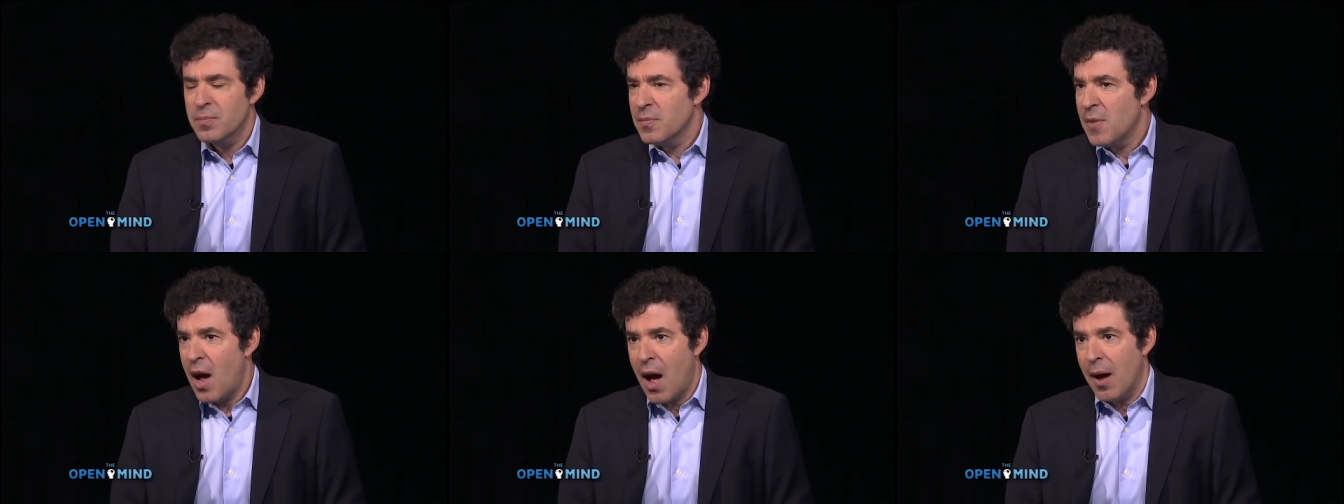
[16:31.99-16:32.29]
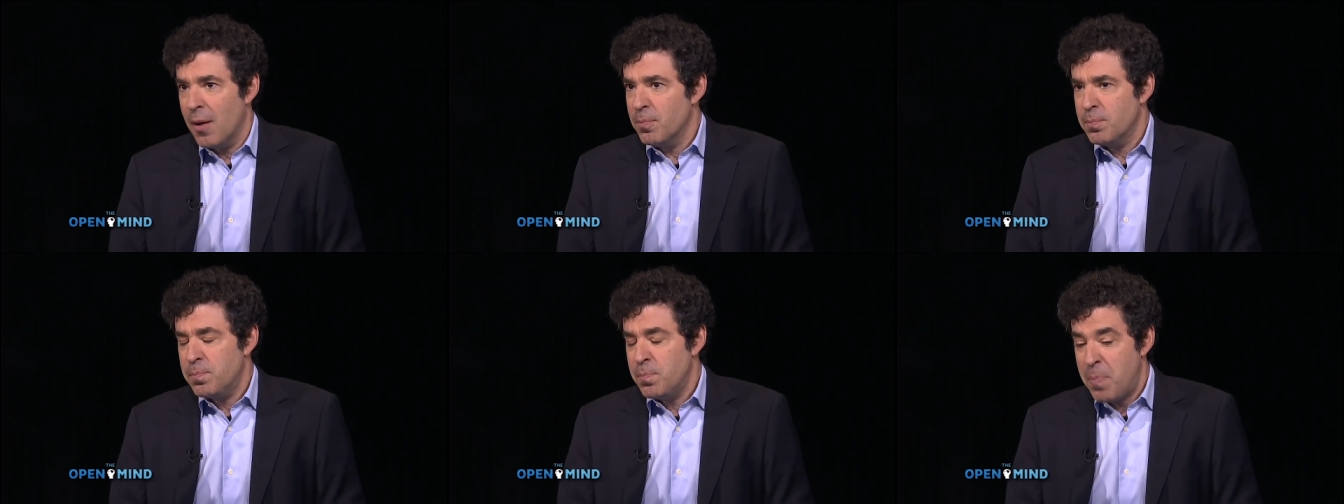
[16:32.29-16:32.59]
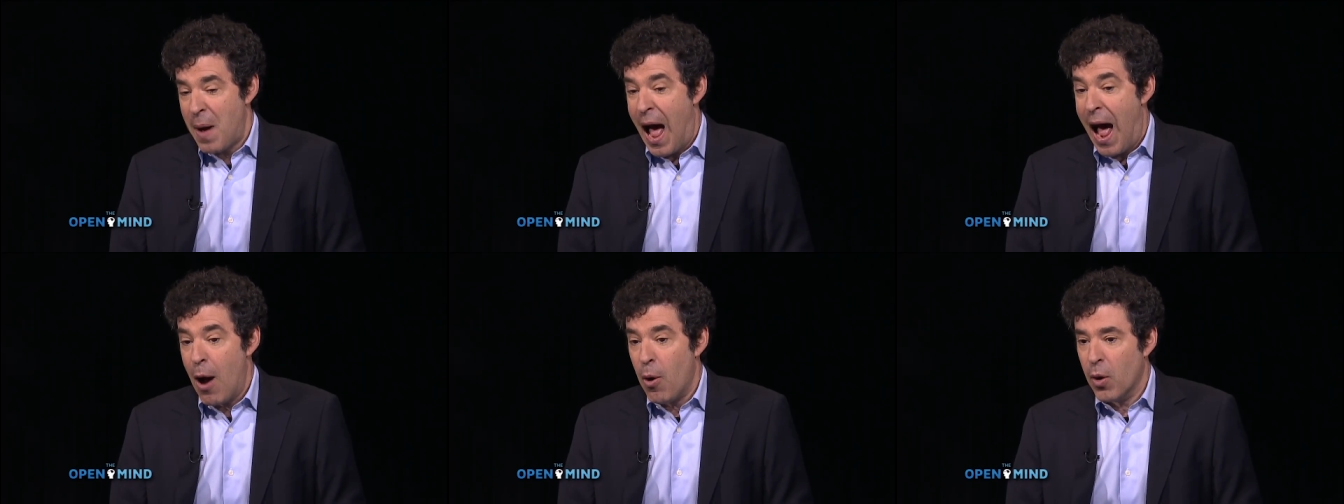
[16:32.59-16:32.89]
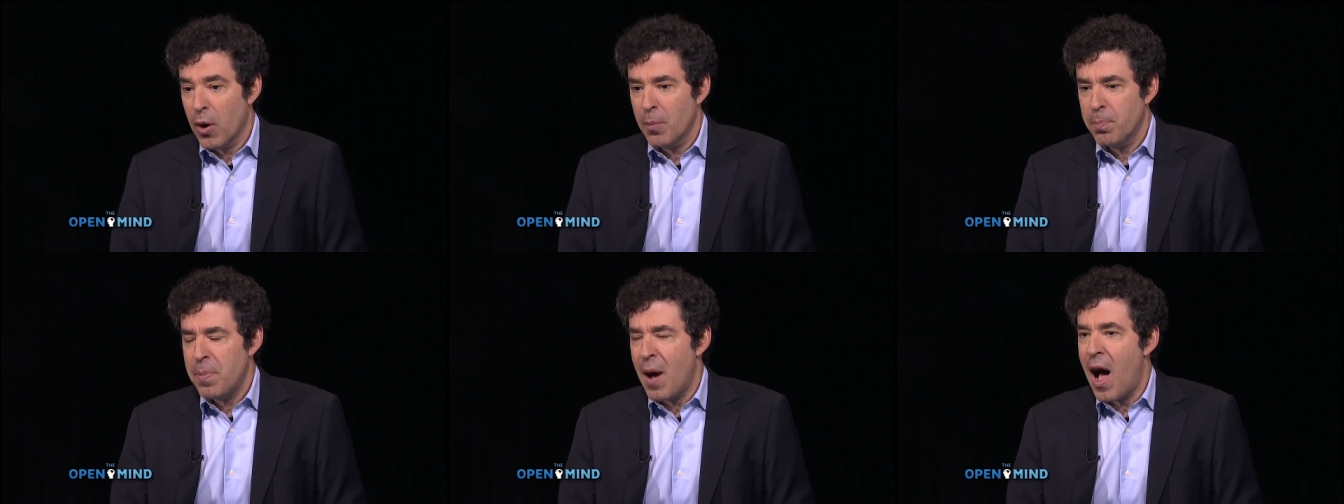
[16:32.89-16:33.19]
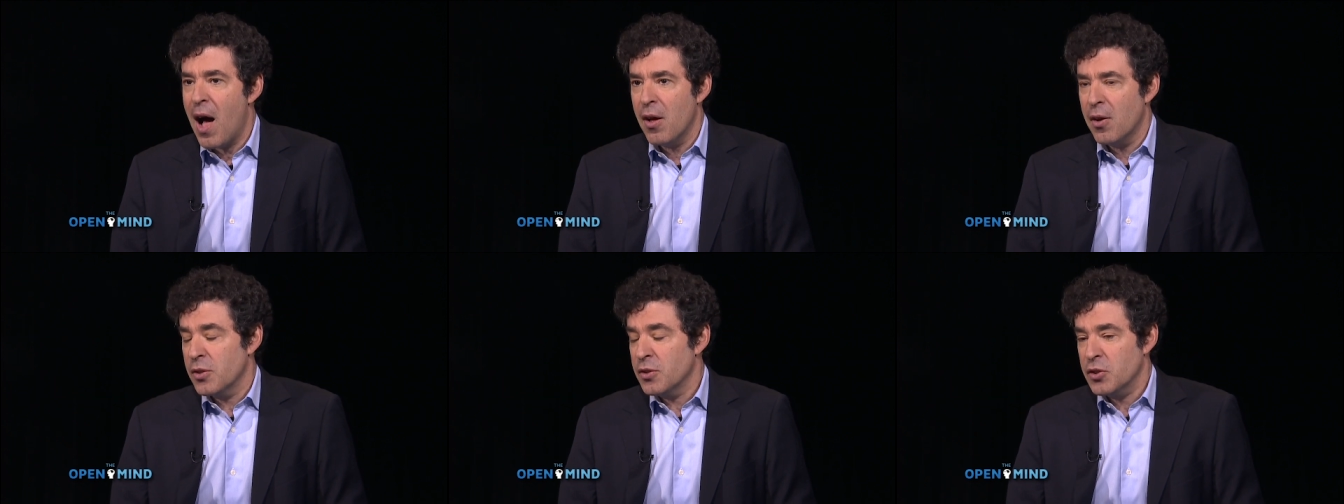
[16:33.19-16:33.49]
uh, power,
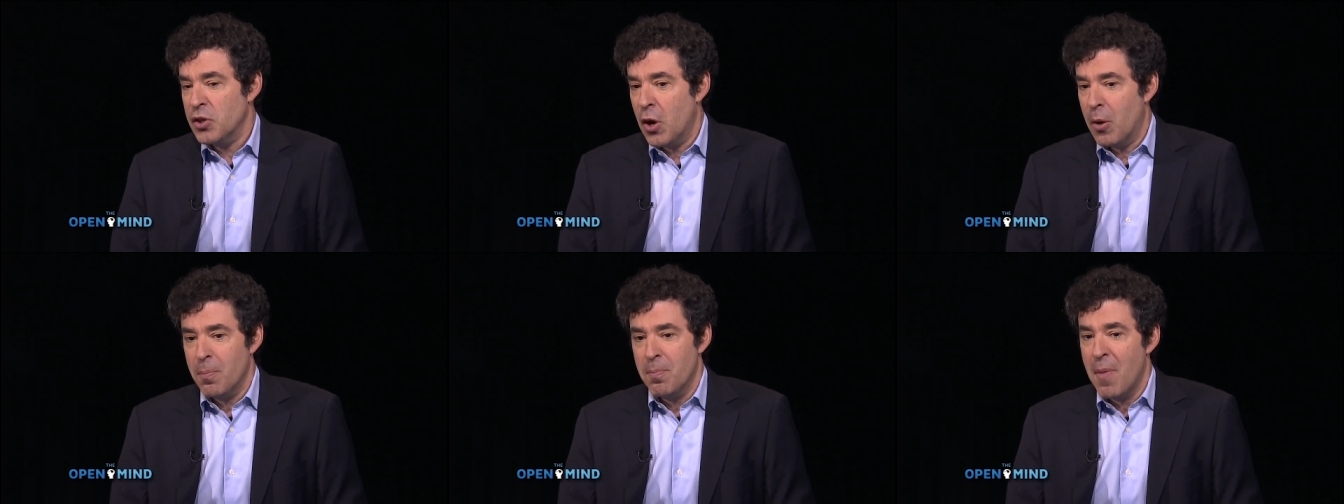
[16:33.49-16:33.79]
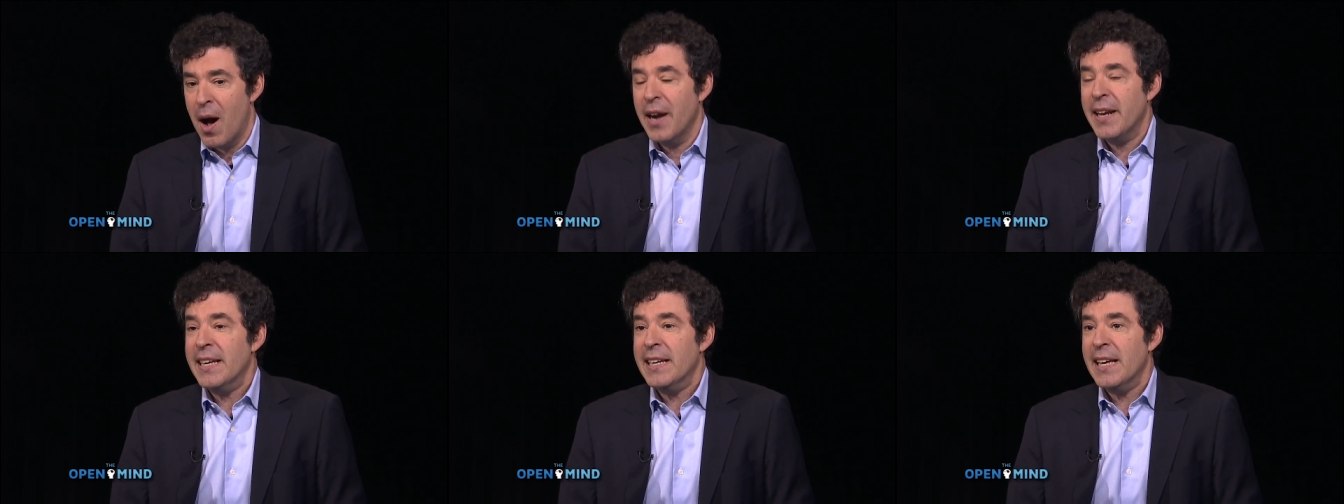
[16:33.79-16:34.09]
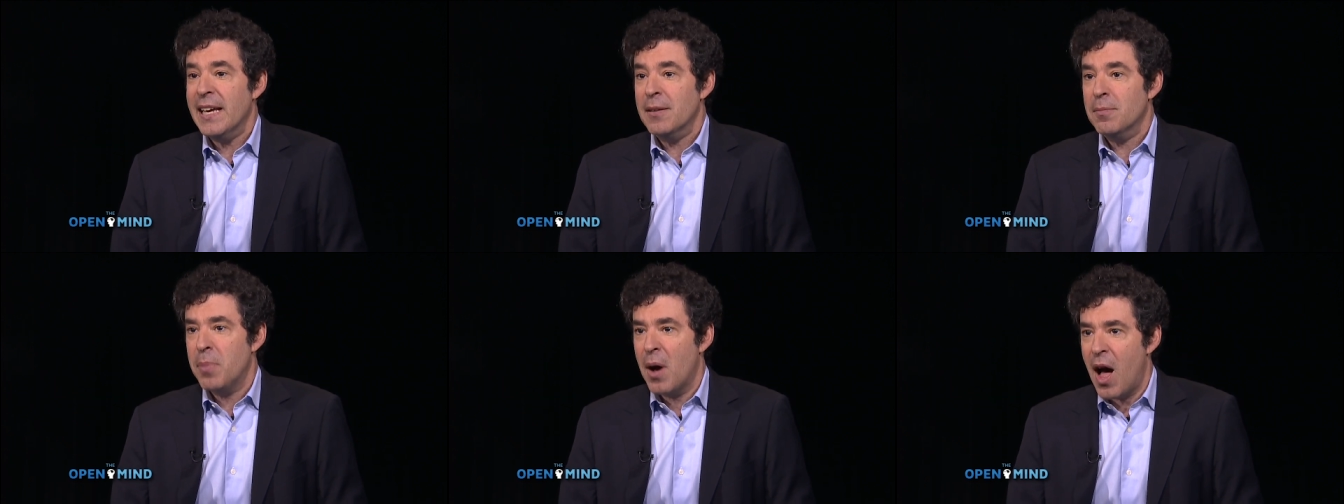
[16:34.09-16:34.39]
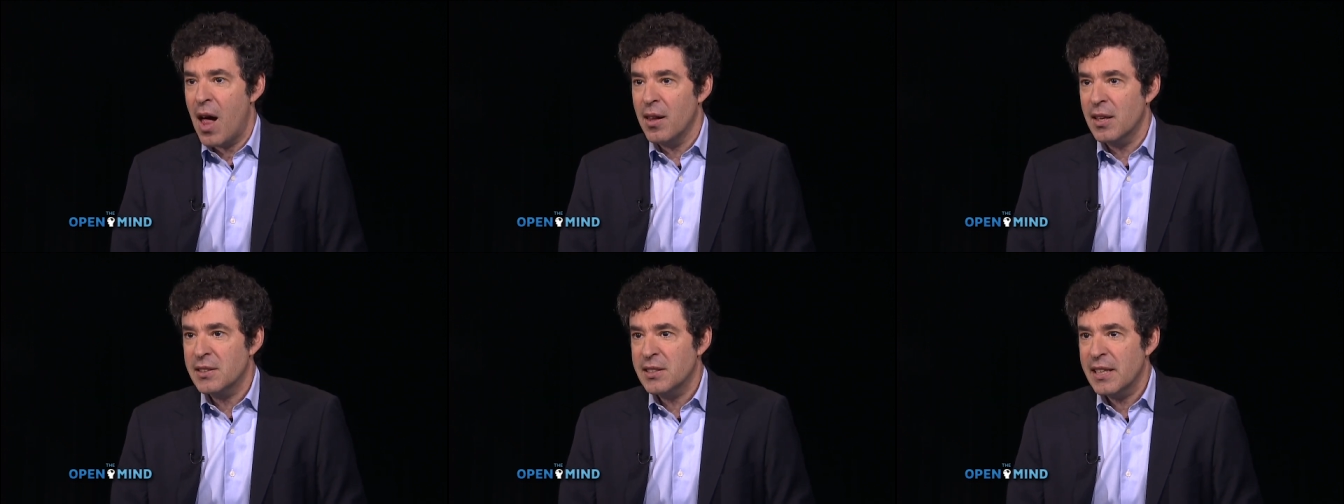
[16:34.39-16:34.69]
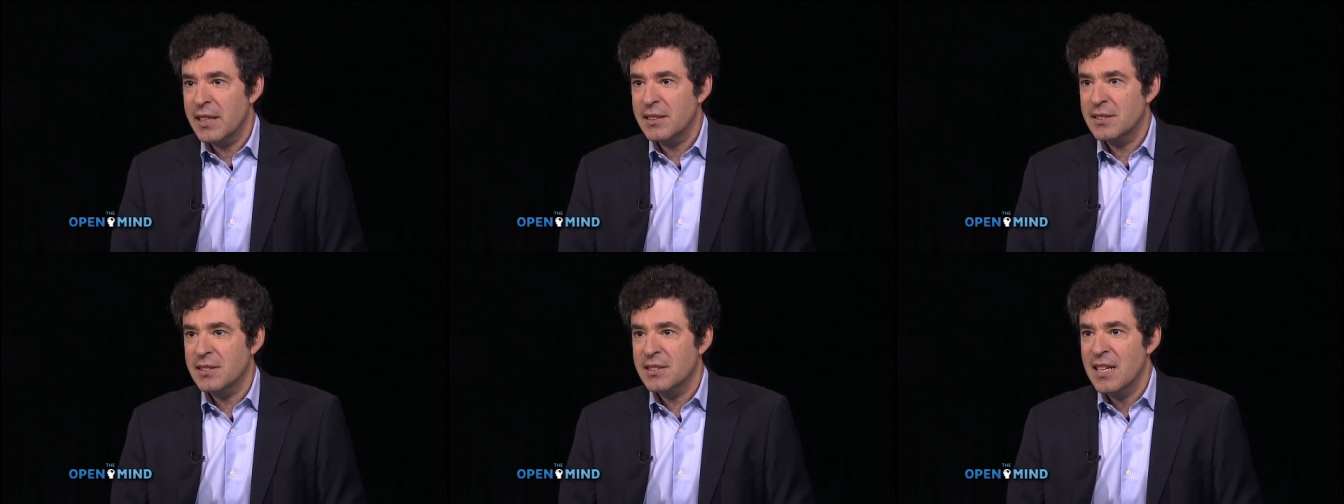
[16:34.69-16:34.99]
po you know, money in
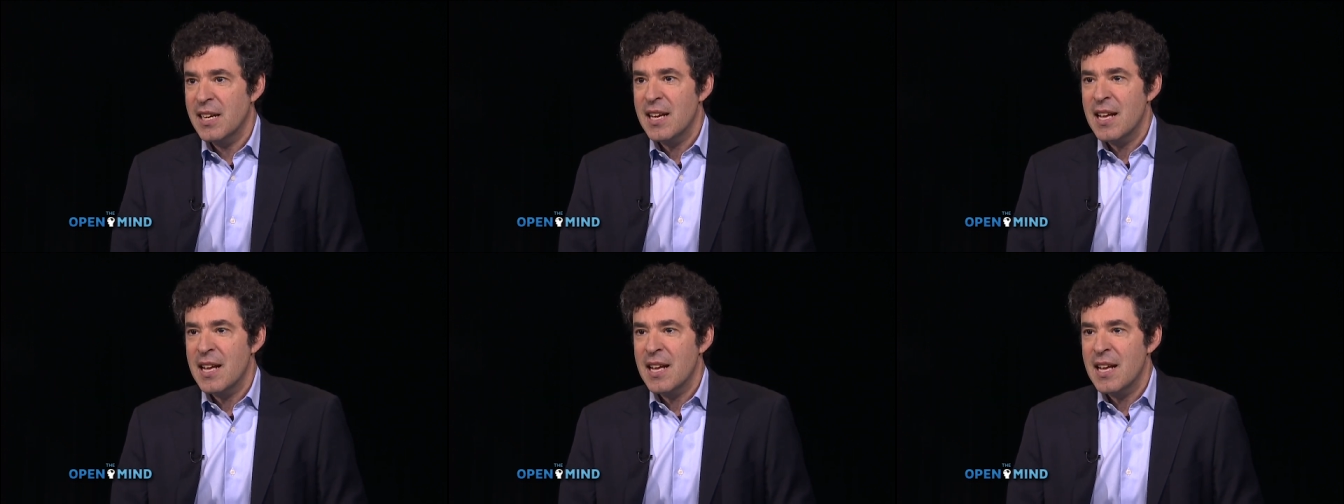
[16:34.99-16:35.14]
politics